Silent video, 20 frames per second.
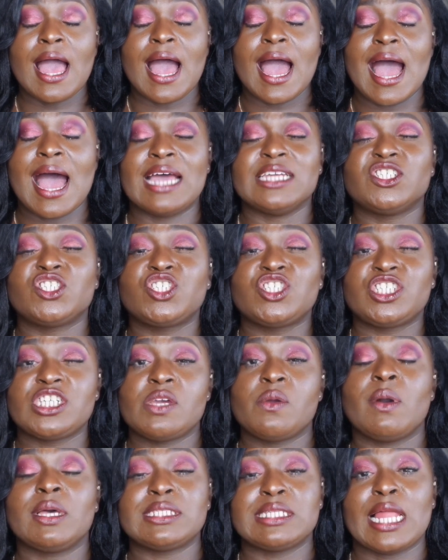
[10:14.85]
and
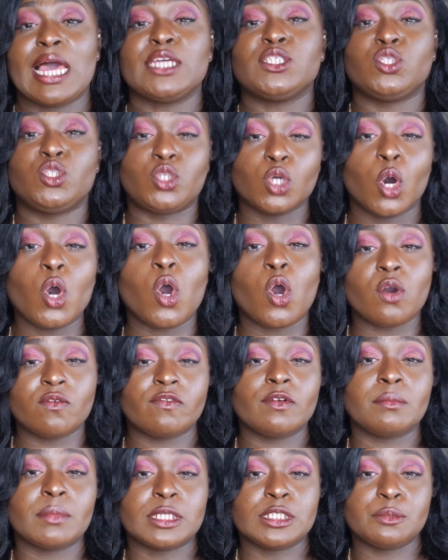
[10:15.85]
she was like, don't
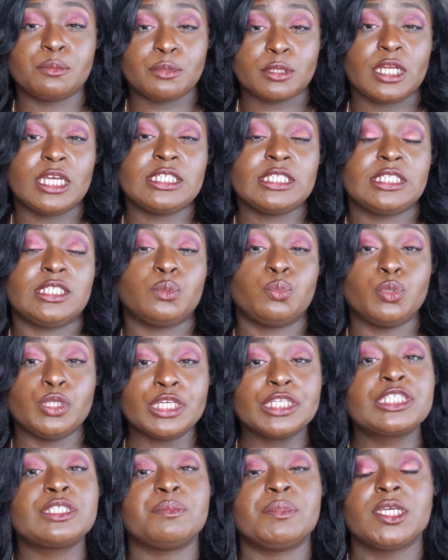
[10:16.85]
over manipulate the
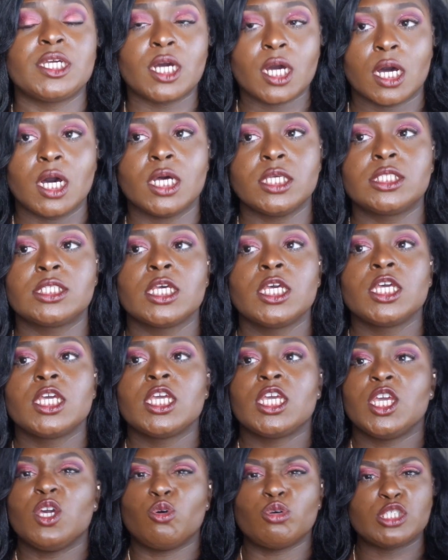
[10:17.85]
wigs because
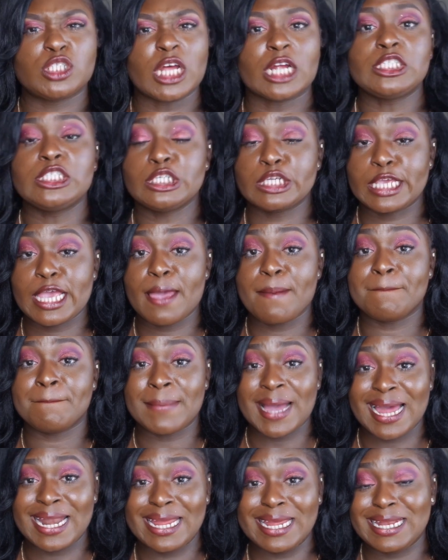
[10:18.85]
it will start to get
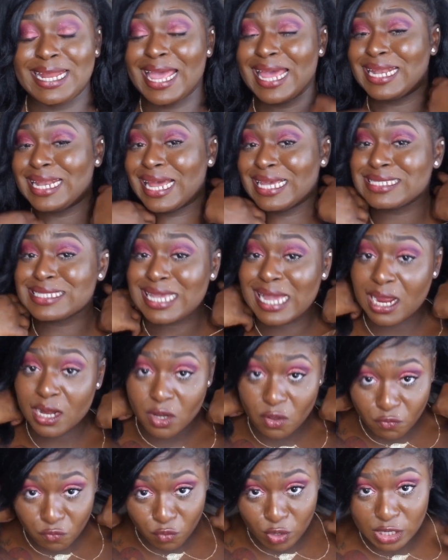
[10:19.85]
matted. And that's
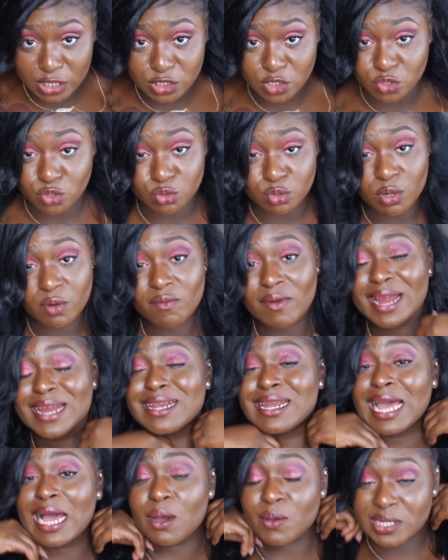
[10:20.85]
kind of what it's doing
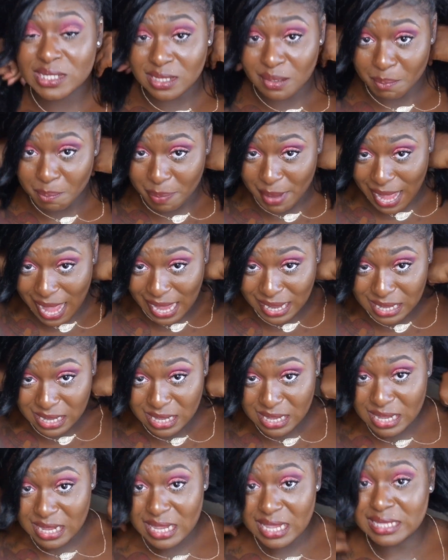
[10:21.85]
right now in the back.
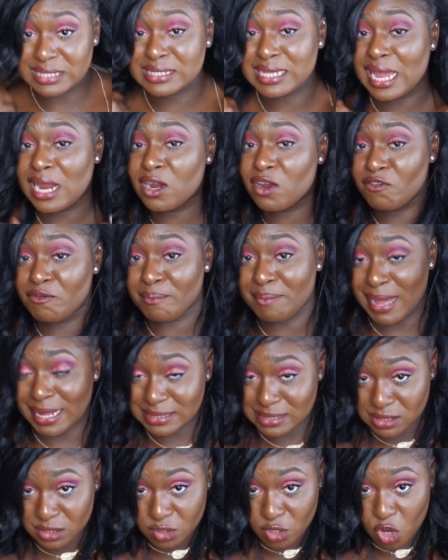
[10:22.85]
It's kind of
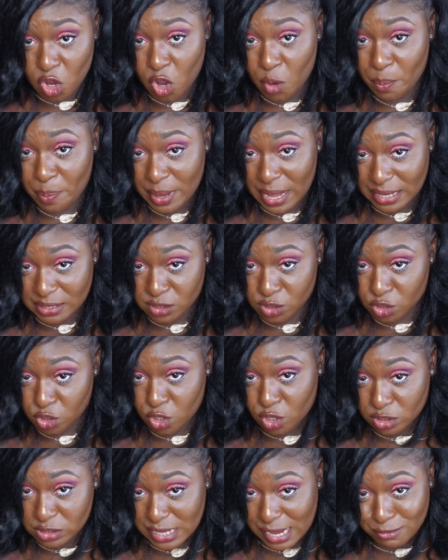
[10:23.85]
matting up and the
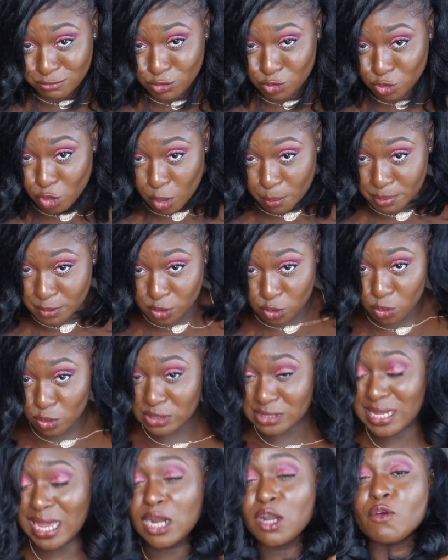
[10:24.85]
curls have dropped, so
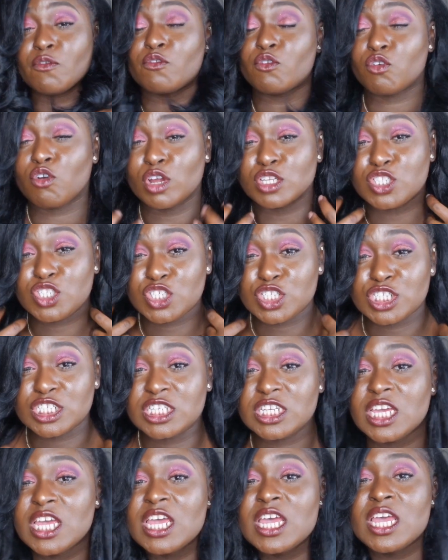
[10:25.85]
it's kind of crunchy.